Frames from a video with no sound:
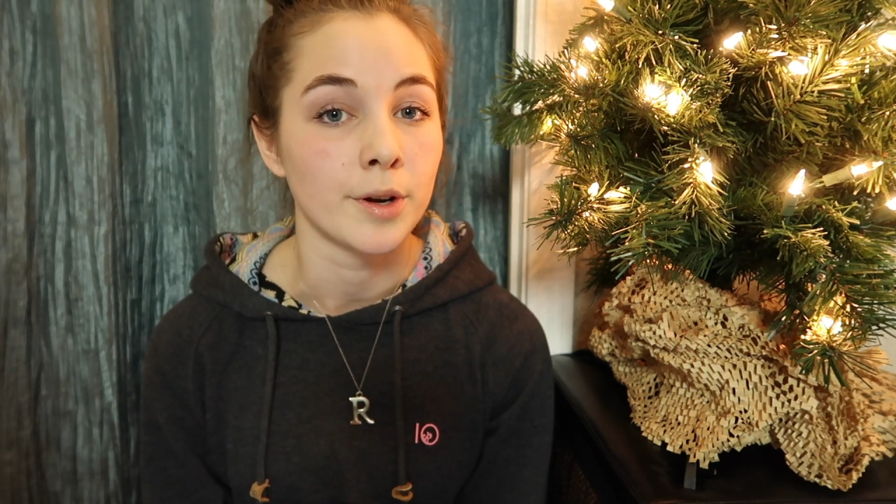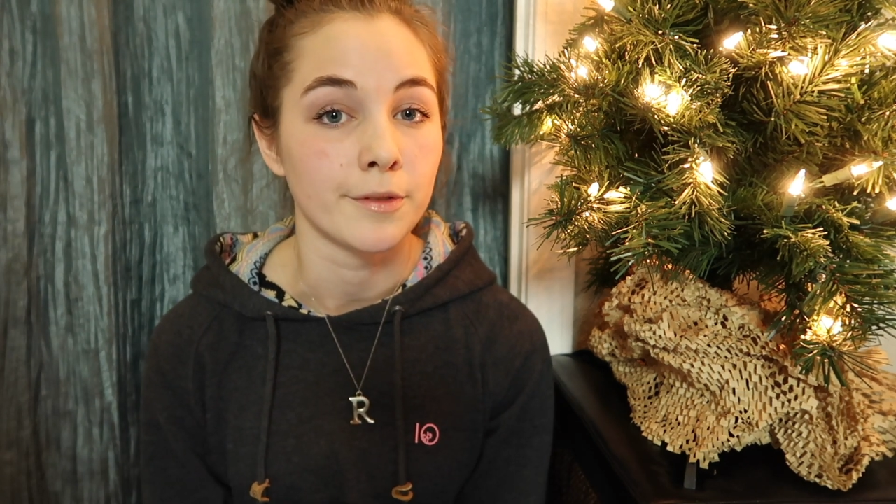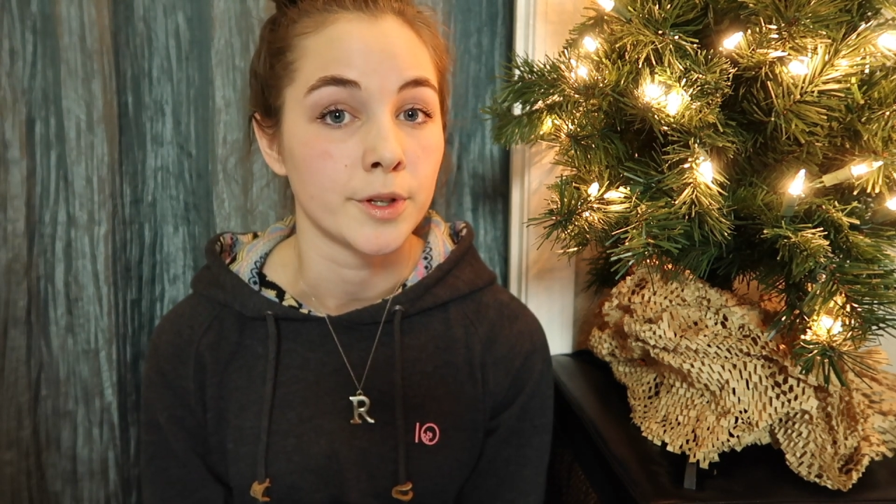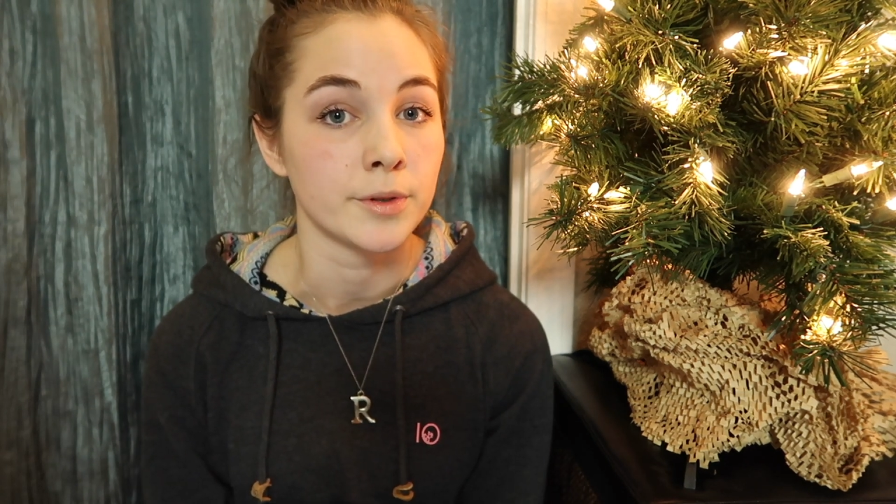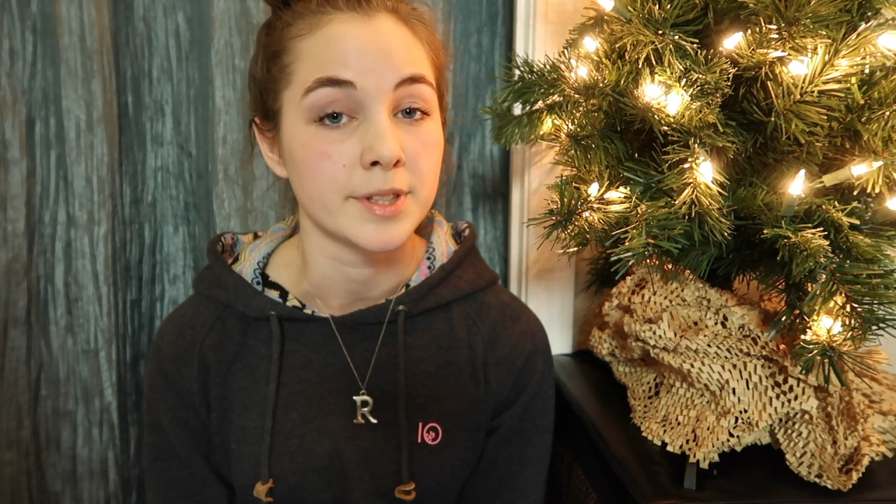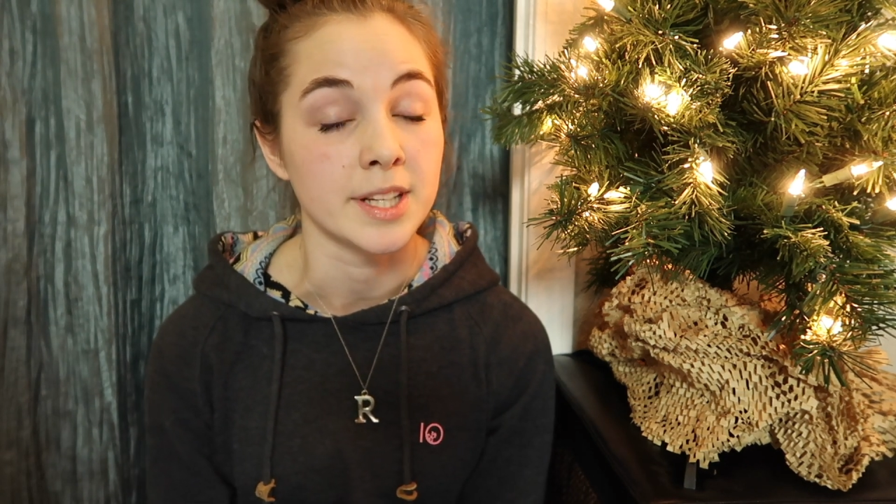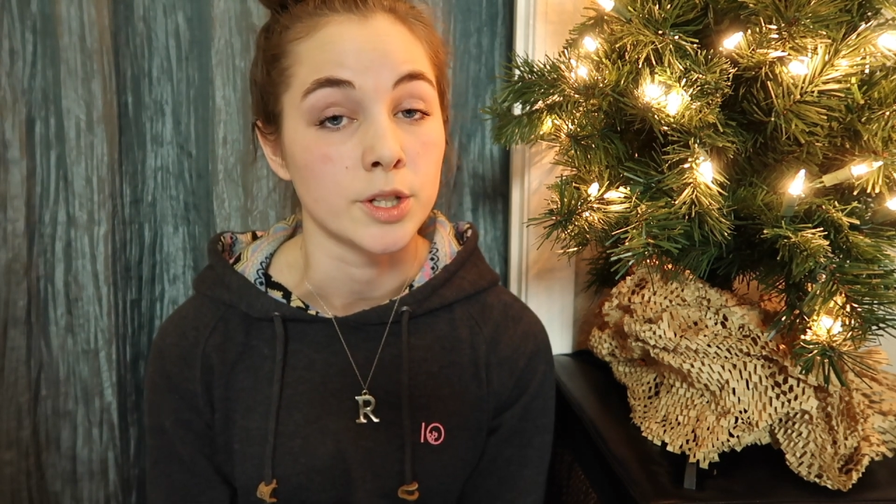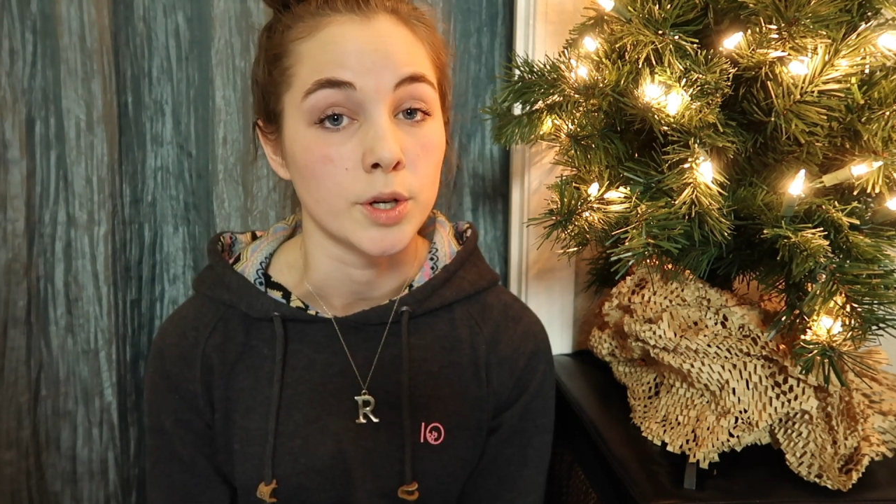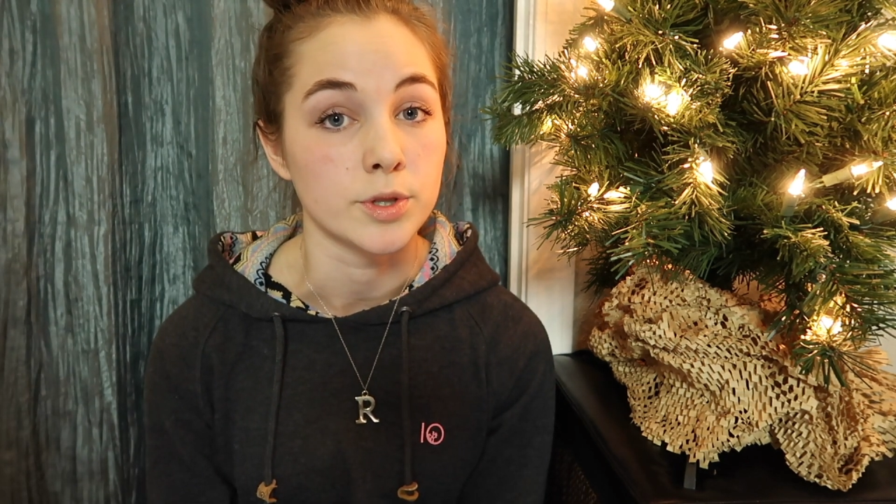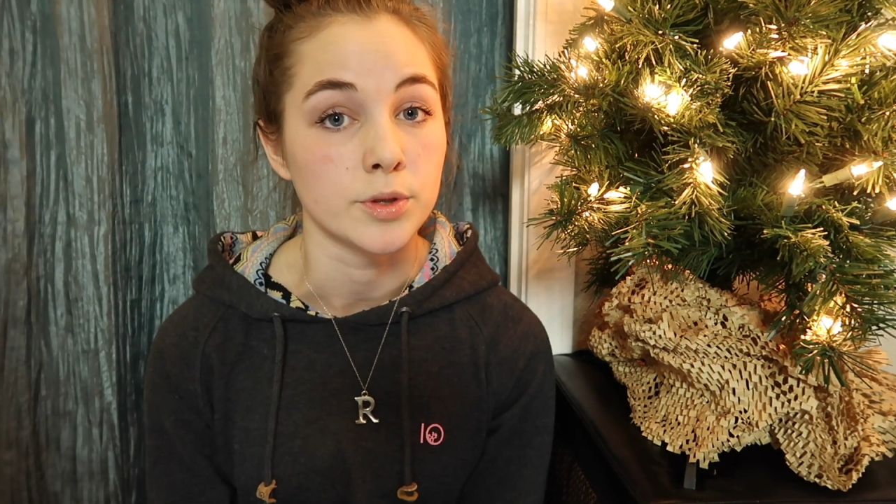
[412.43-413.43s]
interview
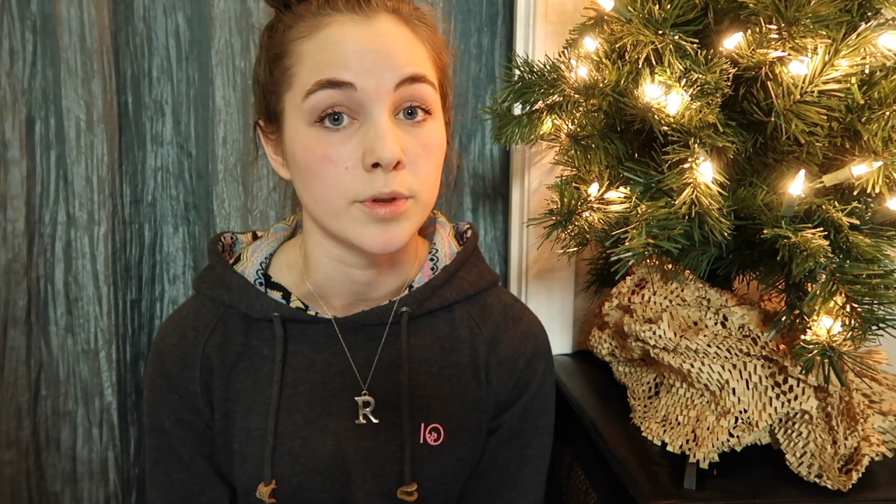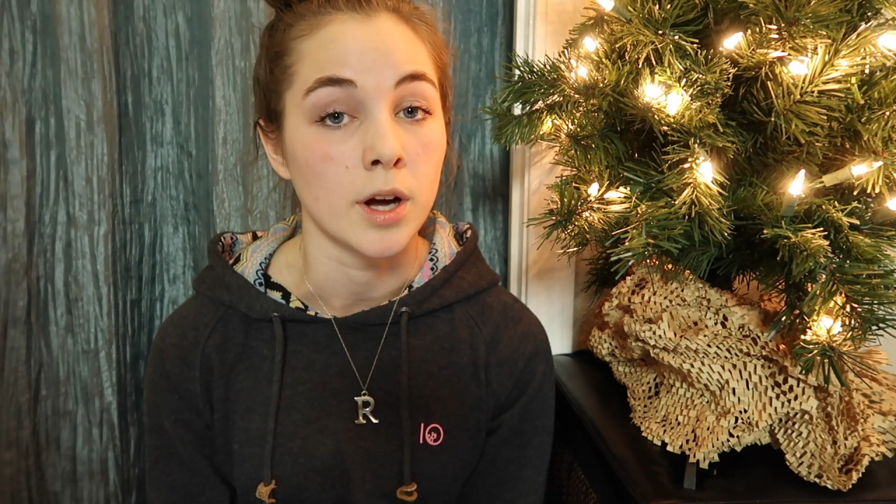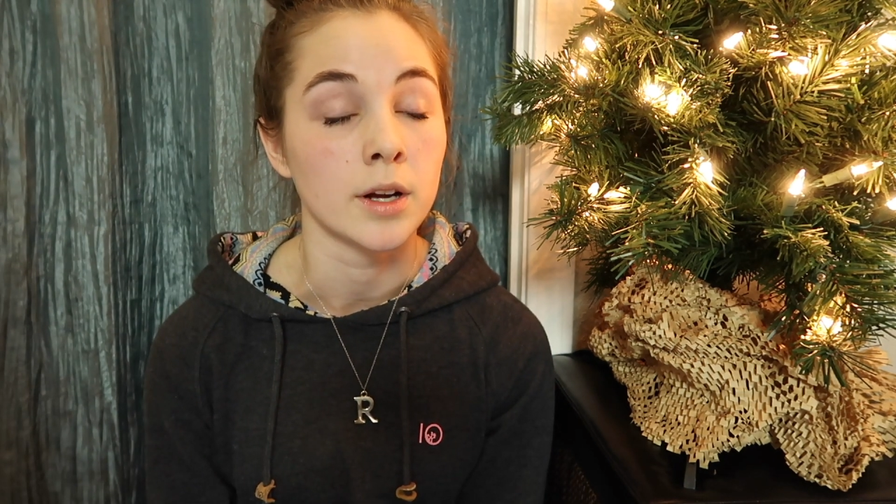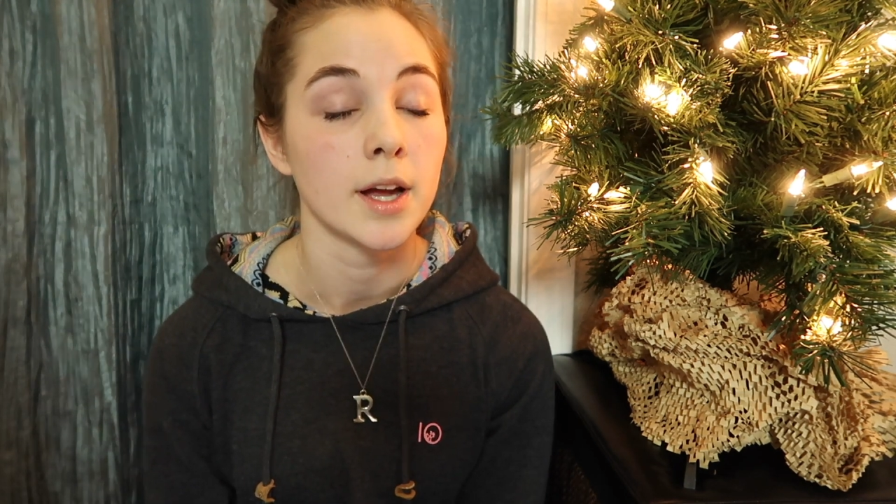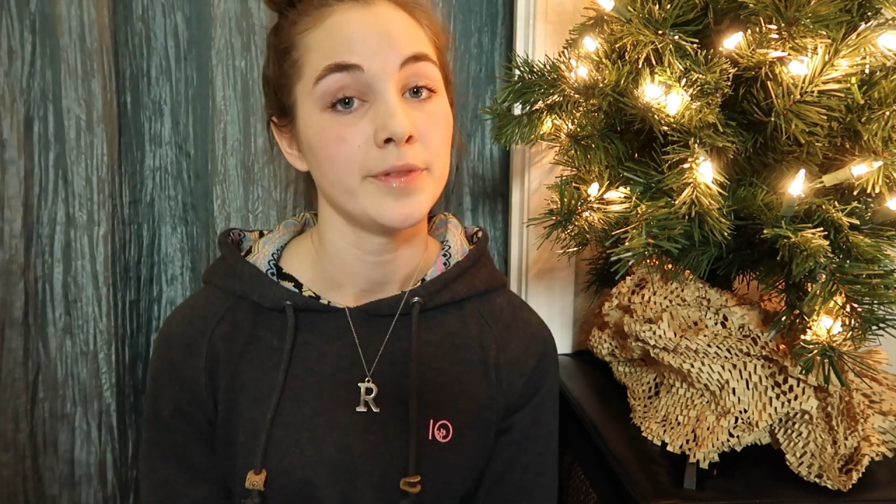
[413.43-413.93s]
didn't go too long.